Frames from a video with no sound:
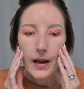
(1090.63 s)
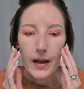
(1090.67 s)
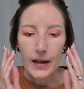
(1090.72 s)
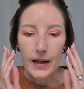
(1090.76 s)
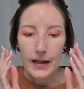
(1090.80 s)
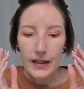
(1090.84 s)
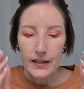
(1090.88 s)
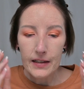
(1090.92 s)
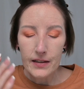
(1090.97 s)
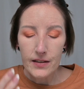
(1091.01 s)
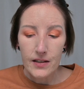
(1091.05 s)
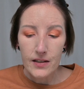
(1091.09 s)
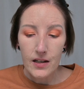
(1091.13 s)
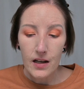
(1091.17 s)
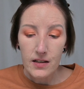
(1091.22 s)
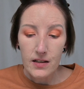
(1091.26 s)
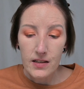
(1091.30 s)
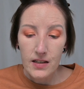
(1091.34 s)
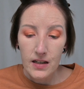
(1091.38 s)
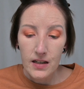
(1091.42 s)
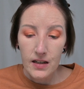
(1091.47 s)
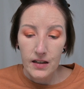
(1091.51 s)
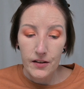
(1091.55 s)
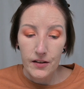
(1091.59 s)
It
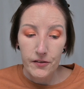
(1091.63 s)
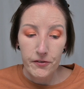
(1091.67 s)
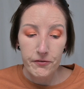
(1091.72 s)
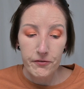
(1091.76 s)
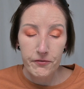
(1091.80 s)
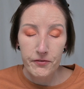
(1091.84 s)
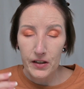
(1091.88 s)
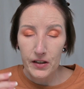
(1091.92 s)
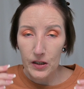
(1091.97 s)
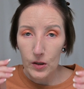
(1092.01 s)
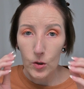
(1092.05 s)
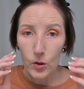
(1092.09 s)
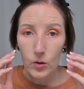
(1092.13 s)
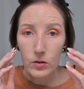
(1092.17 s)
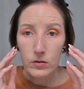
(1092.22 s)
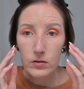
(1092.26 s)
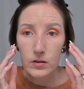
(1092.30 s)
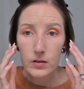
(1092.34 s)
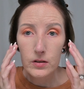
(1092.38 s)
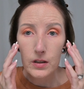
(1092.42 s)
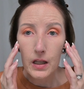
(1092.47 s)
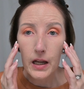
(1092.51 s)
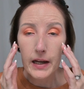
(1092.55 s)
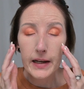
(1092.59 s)
doesn't feel
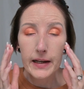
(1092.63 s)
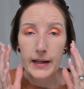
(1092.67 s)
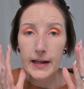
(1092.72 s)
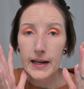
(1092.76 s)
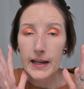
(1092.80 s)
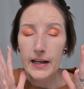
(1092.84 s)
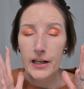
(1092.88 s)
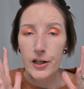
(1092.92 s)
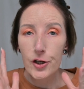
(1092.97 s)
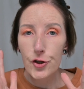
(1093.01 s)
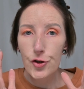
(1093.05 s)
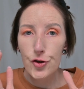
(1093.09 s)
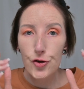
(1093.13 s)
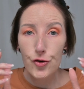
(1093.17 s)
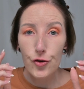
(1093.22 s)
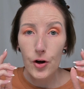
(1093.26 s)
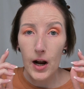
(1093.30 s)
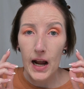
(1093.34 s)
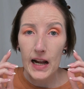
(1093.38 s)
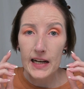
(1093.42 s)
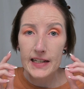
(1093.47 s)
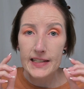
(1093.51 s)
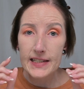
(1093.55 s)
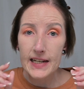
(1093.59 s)
like it is
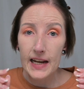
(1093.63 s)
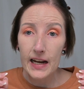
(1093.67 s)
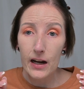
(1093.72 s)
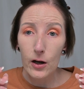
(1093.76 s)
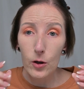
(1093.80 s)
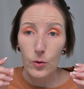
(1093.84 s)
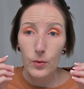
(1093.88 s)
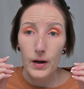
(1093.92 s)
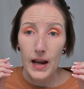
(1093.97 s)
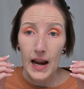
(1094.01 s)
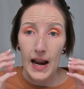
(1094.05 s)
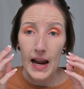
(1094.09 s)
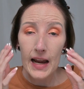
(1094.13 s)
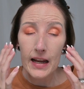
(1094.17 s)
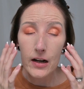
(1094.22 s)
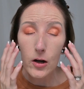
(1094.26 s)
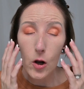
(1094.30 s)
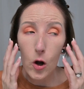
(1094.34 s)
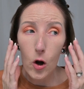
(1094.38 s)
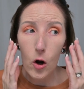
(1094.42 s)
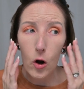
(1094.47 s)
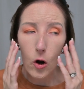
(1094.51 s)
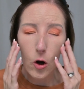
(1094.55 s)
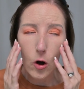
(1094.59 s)
dried down at
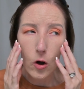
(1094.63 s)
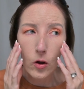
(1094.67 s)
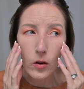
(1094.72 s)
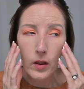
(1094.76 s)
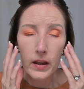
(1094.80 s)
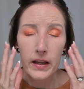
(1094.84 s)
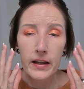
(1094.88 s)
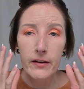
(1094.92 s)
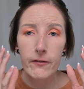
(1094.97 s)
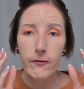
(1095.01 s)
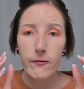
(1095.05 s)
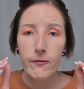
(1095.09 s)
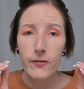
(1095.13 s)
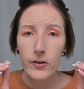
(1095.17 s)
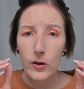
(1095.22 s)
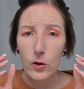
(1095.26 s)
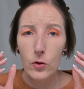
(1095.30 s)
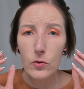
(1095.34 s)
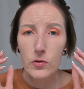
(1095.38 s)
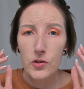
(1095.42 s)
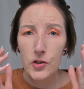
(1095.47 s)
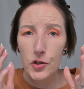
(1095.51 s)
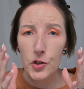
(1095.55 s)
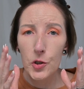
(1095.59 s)
all. It
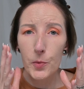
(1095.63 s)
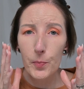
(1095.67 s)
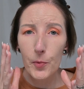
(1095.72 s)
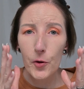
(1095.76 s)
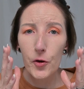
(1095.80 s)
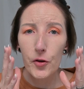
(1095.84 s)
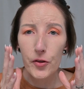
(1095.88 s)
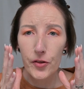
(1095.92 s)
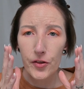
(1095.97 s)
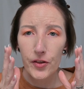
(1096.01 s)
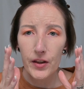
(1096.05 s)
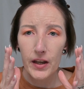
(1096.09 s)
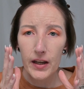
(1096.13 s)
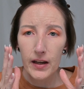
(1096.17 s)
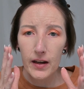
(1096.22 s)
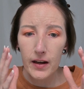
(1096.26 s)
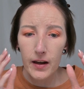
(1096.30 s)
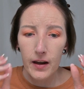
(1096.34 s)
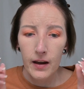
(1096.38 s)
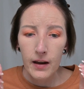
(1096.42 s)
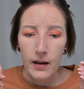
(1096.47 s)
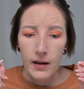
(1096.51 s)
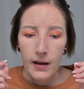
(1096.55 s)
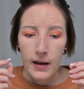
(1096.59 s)
feels super
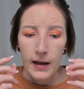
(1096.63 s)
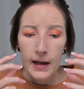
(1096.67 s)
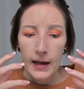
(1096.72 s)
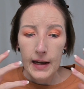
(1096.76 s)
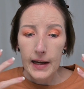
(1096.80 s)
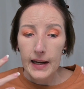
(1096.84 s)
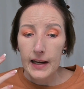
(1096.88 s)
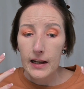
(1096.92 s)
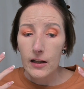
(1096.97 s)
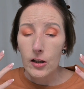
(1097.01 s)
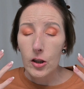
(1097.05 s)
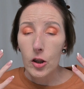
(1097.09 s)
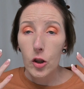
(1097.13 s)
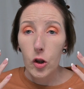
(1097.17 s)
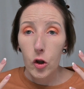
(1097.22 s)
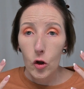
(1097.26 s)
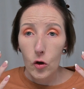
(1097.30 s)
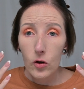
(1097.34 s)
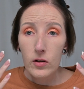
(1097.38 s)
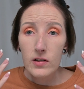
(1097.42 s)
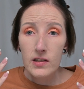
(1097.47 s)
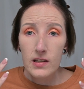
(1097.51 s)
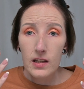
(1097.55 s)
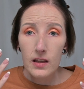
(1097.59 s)
thick. It
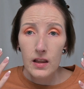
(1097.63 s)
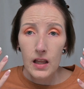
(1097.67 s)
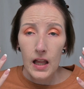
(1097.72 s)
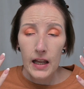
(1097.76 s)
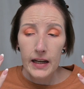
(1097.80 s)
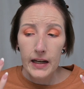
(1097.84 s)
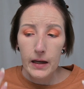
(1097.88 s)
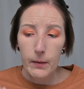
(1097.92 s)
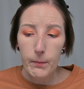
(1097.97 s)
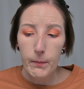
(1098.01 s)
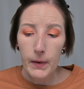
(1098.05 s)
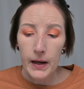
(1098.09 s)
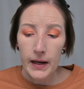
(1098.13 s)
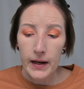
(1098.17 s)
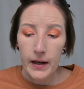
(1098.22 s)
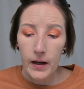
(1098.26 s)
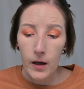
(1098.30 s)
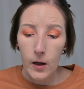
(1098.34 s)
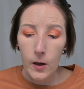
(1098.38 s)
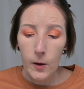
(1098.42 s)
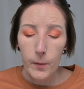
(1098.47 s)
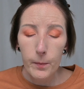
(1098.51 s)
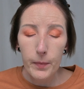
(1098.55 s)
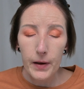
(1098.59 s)
looks like
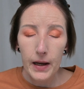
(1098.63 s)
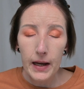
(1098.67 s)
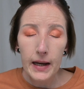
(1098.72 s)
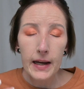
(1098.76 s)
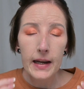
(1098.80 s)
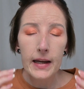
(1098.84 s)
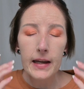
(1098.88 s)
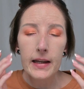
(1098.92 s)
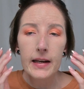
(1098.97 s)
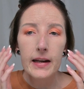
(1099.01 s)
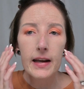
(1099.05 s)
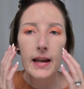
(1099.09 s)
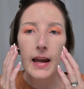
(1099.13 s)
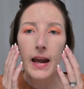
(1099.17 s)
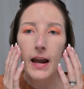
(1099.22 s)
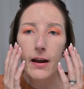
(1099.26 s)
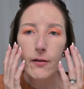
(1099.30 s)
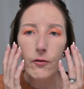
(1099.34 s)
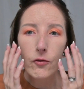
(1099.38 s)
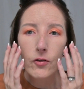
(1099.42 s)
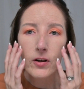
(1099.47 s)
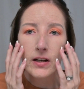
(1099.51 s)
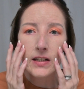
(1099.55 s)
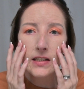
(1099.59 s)
makeup, and
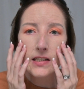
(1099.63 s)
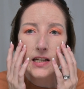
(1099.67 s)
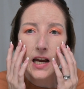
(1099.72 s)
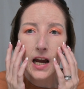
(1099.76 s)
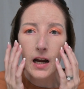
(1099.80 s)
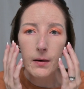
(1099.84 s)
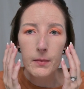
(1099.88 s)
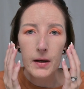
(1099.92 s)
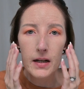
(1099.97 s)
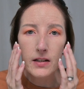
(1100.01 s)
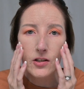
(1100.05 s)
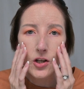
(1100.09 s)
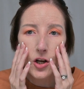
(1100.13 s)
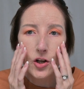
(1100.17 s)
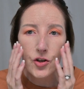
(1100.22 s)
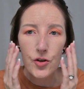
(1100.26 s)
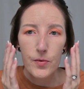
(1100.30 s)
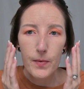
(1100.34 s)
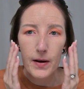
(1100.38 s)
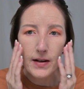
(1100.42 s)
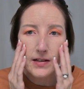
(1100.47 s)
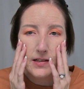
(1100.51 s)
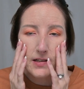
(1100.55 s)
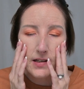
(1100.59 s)
every time I touch
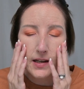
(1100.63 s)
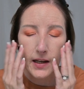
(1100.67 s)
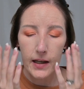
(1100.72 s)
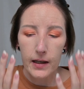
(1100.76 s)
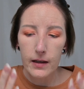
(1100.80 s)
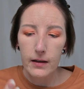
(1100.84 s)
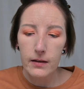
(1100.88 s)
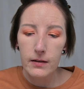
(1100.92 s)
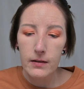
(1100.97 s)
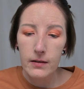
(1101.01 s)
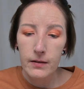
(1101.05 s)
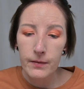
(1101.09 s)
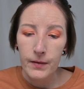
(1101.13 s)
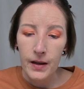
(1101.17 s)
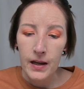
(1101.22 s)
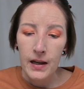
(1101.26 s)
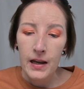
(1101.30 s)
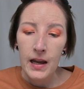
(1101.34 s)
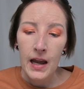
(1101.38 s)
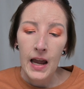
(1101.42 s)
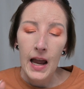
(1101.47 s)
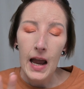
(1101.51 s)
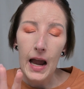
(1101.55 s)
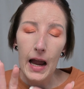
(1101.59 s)
my skin,
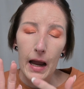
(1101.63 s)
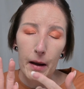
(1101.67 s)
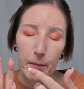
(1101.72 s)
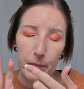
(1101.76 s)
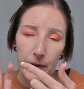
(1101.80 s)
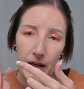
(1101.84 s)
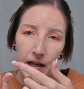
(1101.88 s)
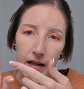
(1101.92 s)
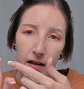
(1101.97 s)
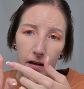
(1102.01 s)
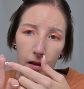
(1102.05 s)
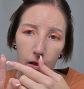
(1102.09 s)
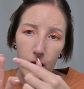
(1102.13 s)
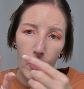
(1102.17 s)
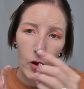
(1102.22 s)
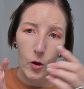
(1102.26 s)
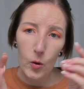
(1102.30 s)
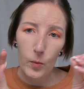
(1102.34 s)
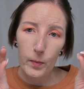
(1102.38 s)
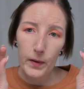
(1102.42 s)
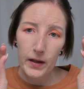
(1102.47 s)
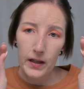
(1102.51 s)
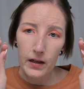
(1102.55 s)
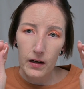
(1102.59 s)
I'm getting a
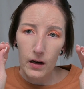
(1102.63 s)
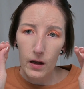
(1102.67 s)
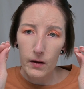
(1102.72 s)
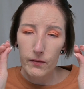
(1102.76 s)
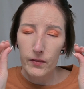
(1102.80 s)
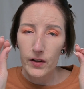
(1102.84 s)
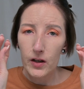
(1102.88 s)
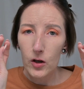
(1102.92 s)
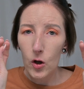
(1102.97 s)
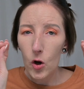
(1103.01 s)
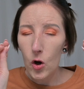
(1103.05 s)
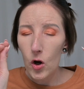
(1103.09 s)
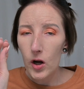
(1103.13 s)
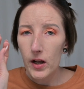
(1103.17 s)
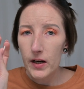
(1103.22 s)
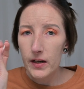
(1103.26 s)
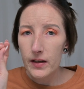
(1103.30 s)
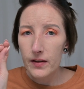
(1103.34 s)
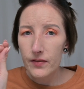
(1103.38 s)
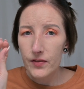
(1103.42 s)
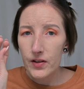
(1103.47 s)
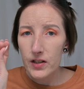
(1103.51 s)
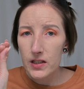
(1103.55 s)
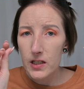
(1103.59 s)
little bit of it
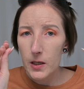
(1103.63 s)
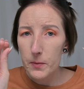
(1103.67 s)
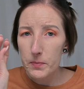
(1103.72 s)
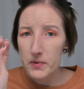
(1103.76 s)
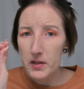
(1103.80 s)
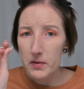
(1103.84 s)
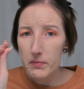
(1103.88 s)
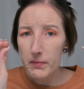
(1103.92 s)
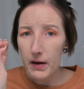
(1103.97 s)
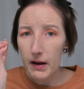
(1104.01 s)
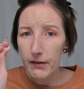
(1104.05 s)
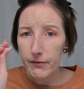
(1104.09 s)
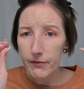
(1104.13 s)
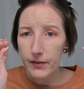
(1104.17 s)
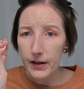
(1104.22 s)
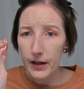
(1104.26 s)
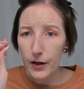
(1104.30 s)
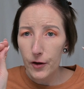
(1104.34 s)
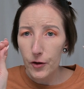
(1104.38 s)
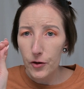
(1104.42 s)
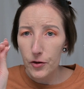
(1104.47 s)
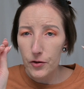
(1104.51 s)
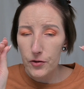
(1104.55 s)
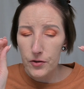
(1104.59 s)
on the tips of my
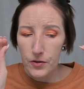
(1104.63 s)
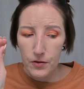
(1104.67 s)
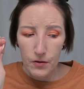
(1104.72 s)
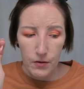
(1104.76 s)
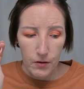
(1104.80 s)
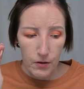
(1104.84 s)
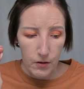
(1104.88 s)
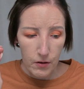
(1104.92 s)
fingers.